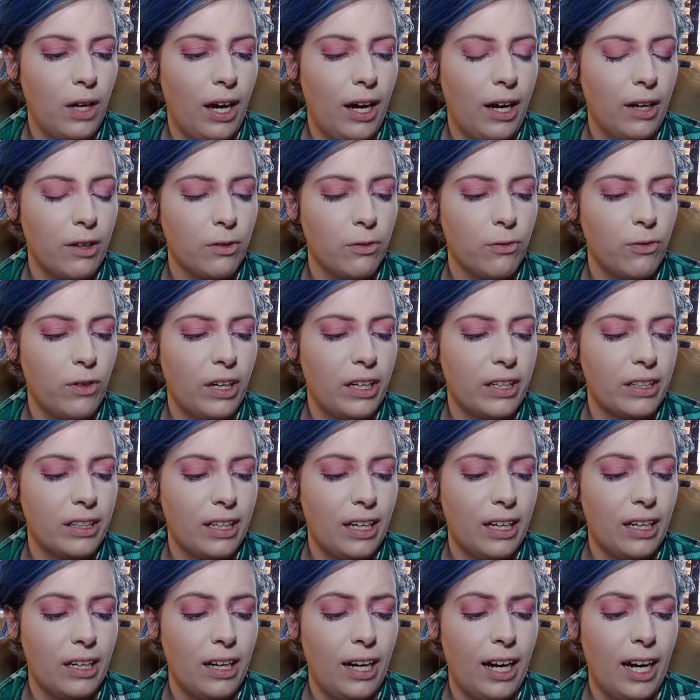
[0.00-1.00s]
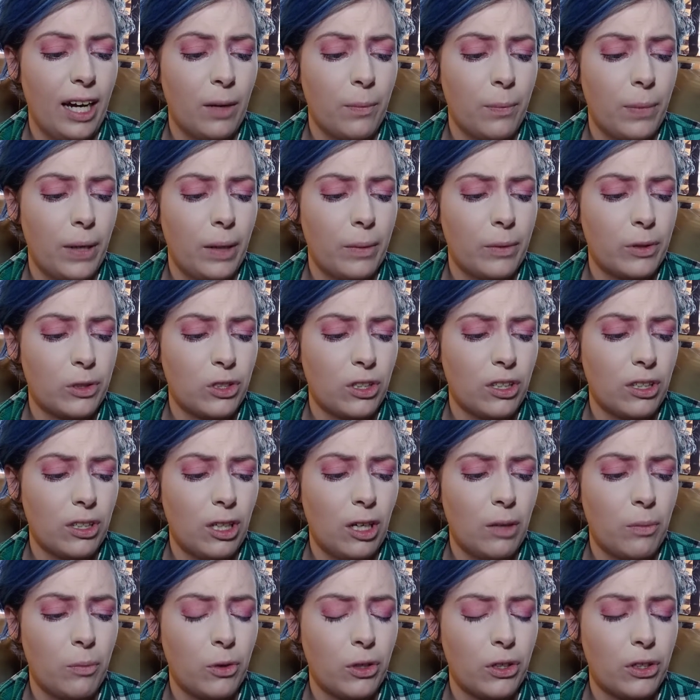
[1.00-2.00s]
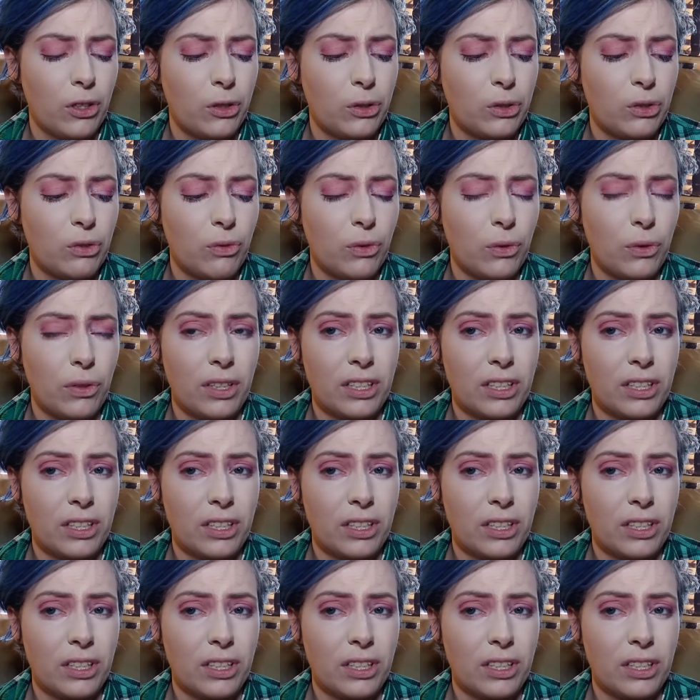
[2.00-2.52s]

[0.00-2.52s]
I find that eye primers are a lot more useful.